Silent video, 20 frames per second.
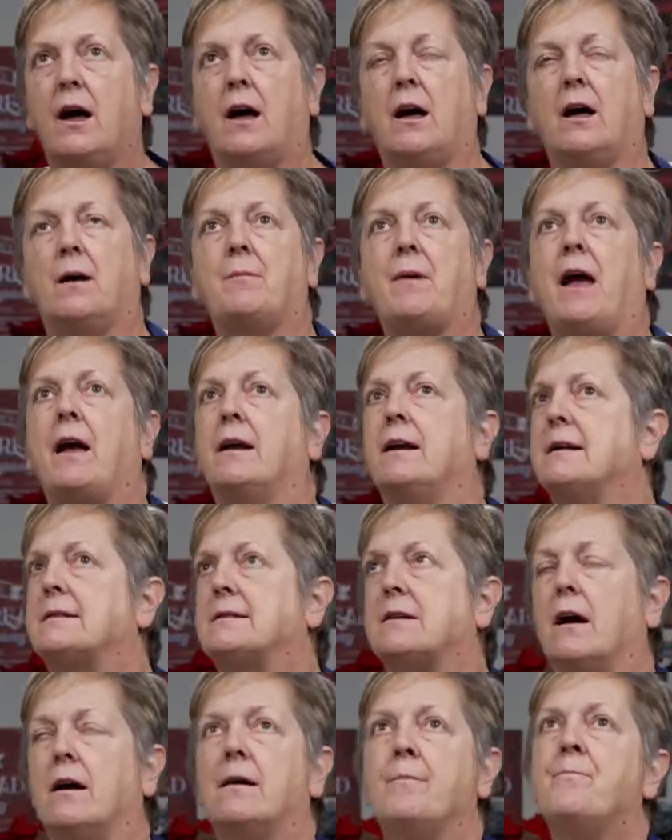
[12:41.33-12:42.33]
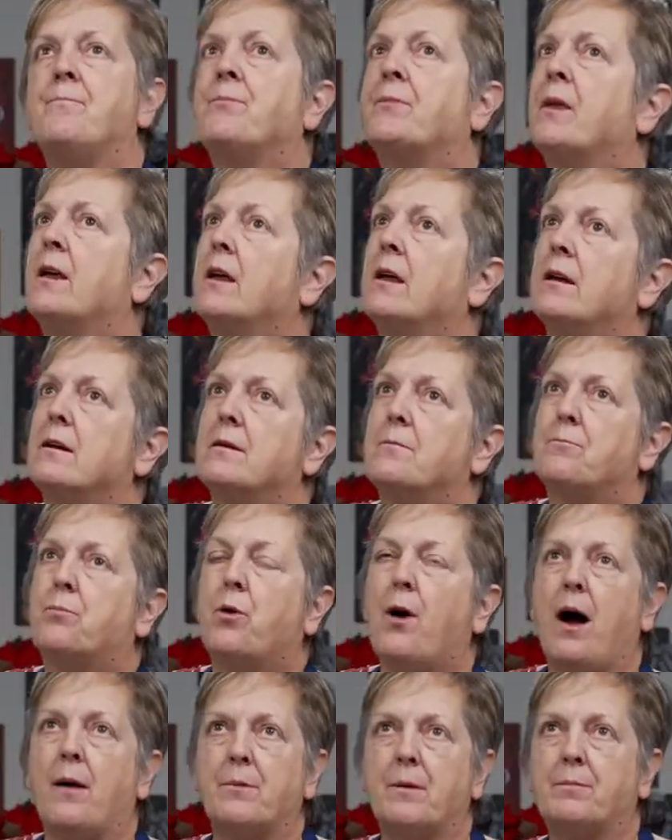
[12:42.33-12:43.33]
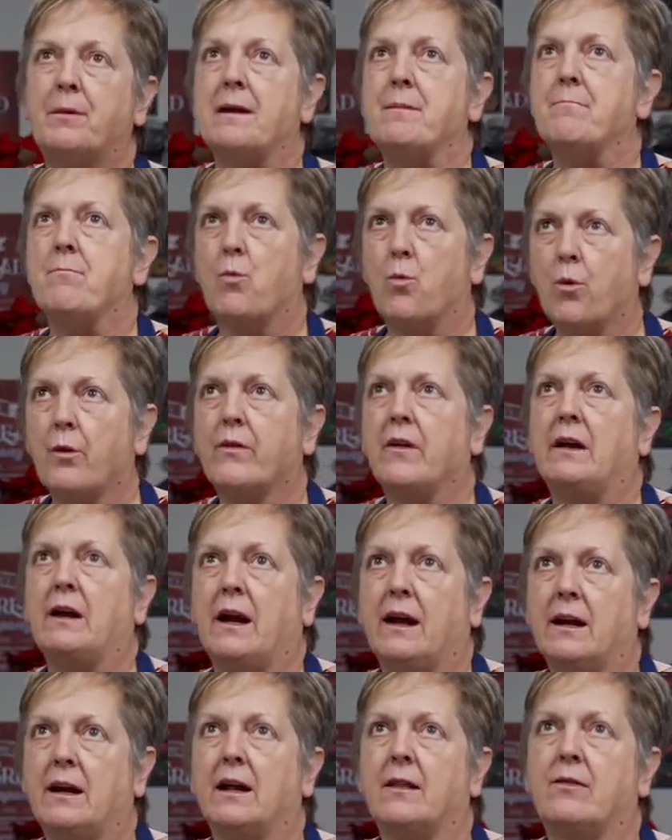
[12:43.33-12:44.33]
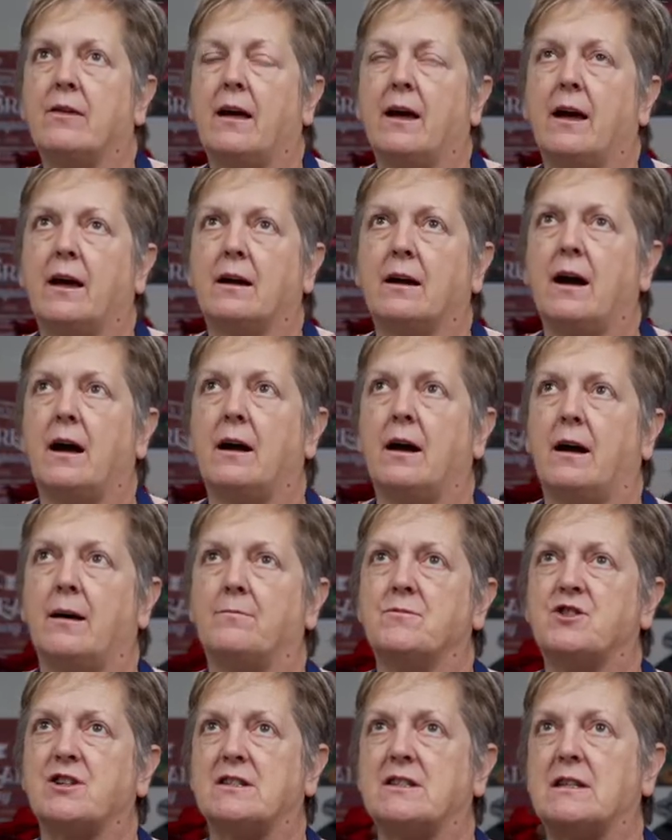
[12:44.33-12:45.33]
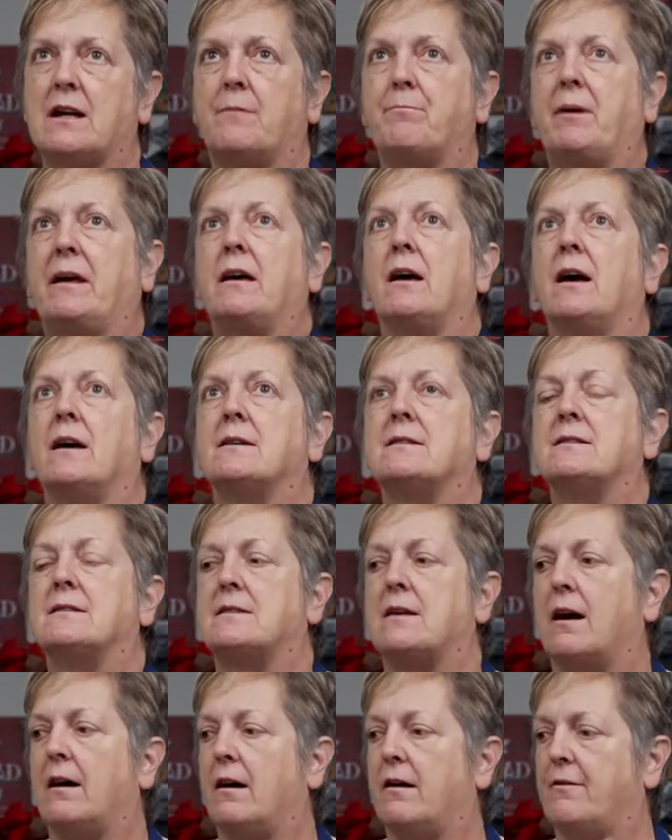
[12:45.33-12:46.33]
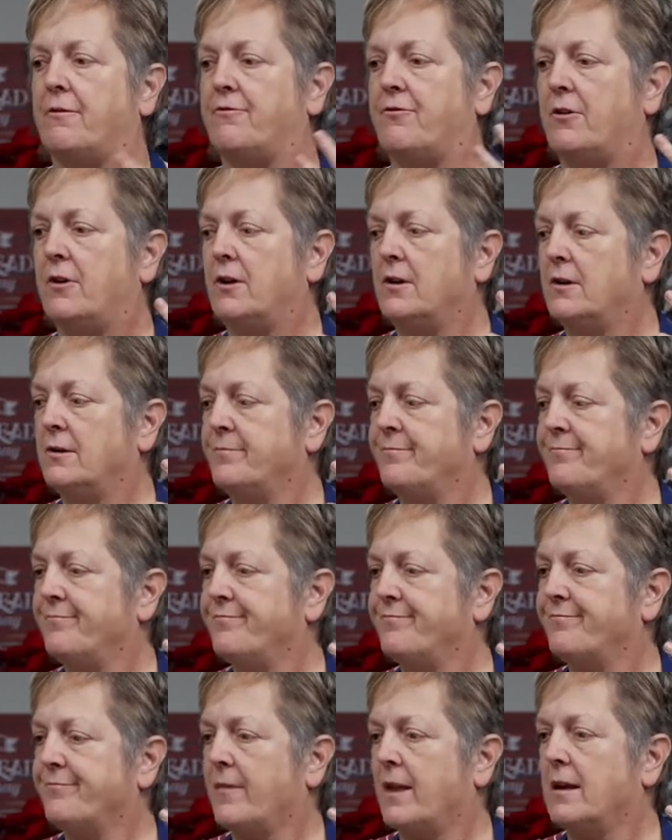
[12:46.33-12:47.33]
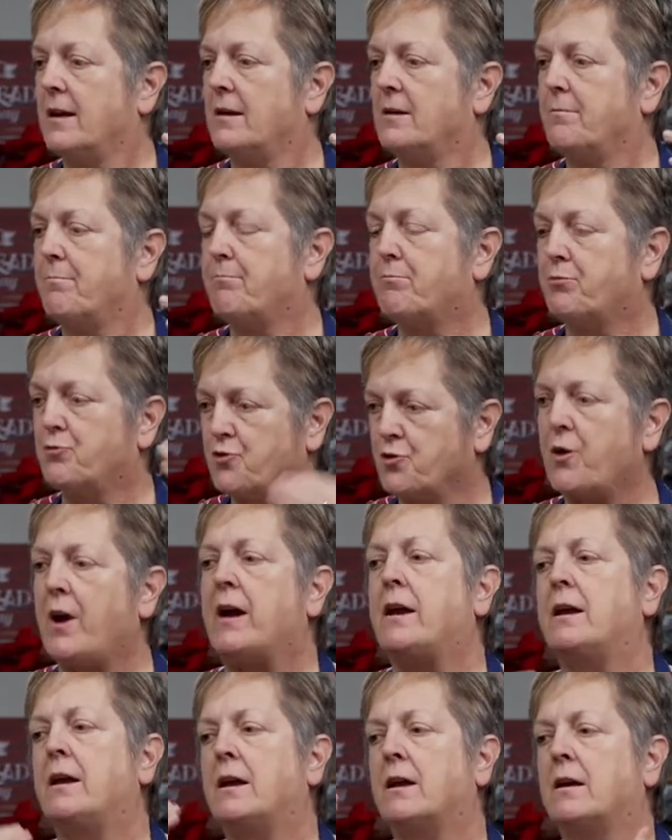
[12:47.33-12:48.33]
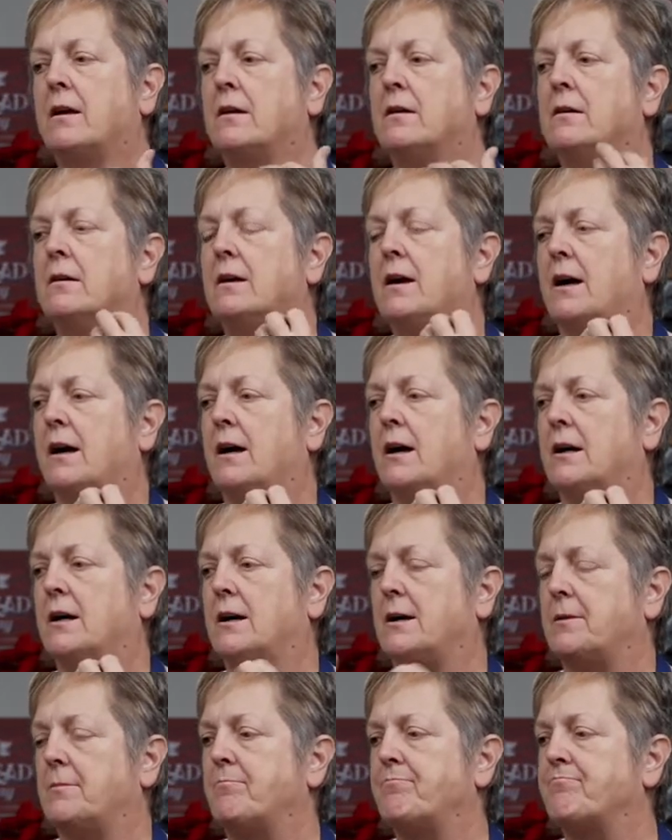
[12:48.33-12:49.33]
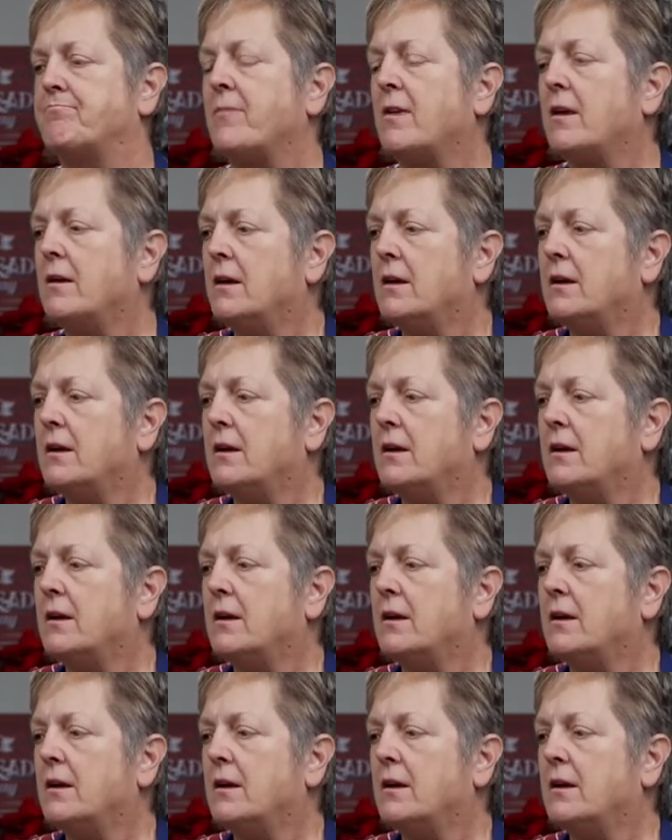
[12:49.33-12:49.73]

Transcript: um, and it's probably more than anything, um, just because of training, um,